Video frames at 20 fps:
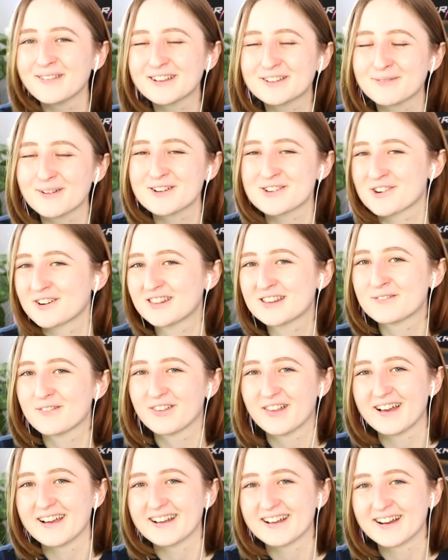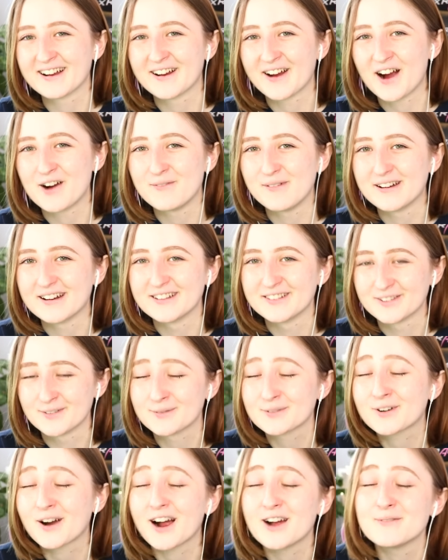Please make sure to leave a like and comment and
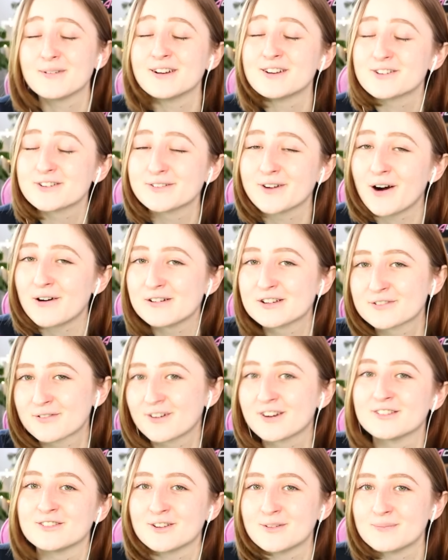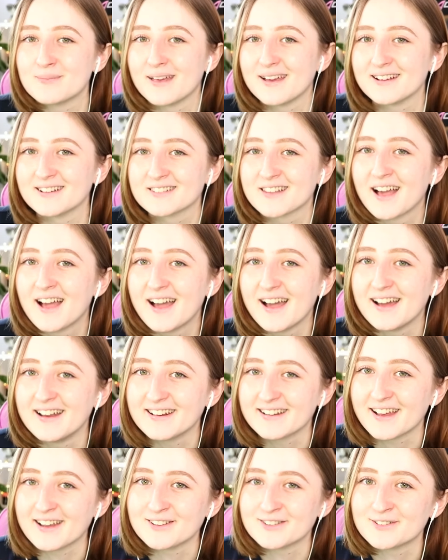subscribe and do all those funny YouTube things.
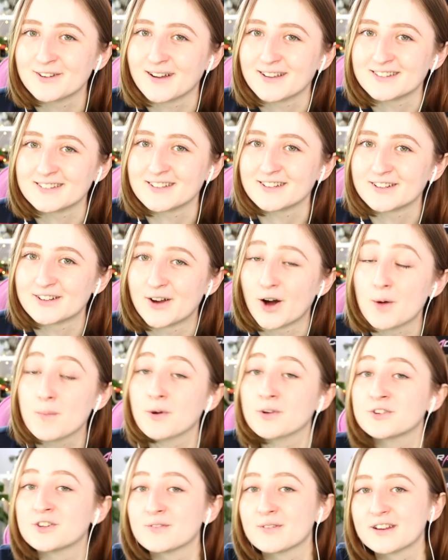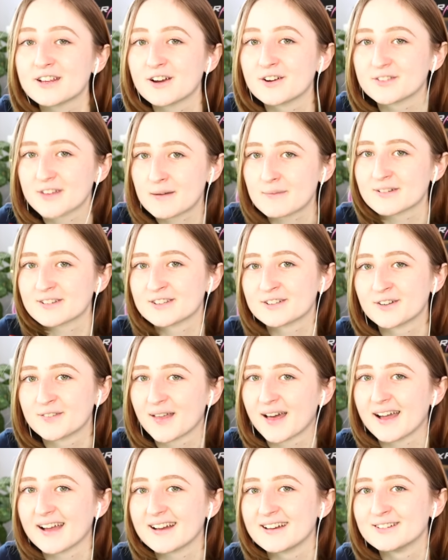And in case you guys didn't know, I post new videos every single
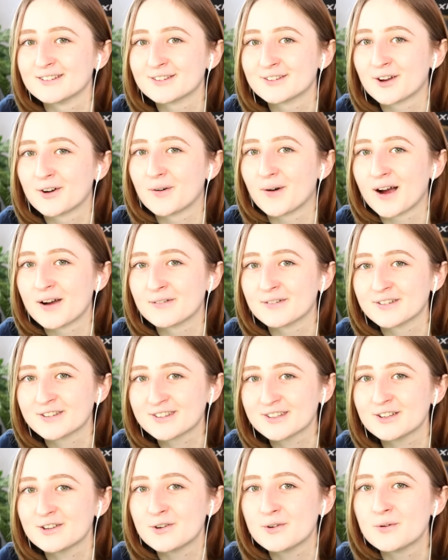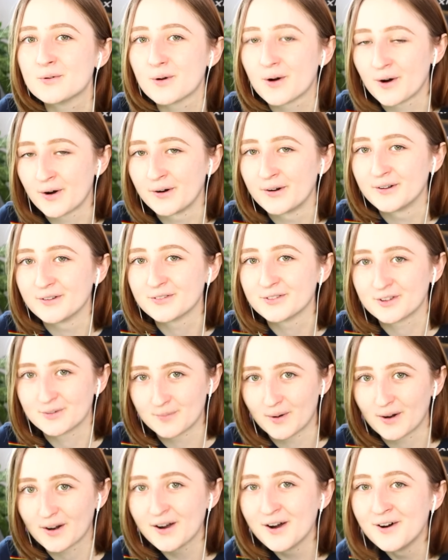day. And so I will see you all
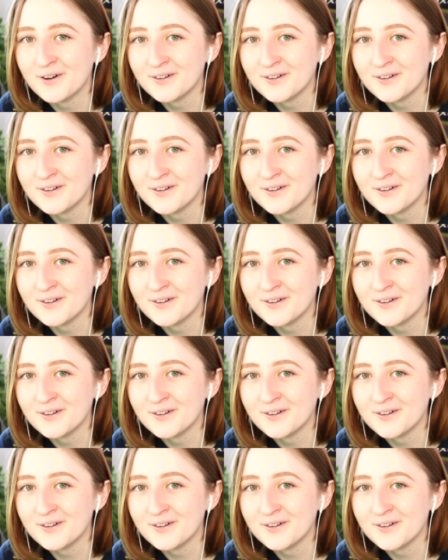tomorrow.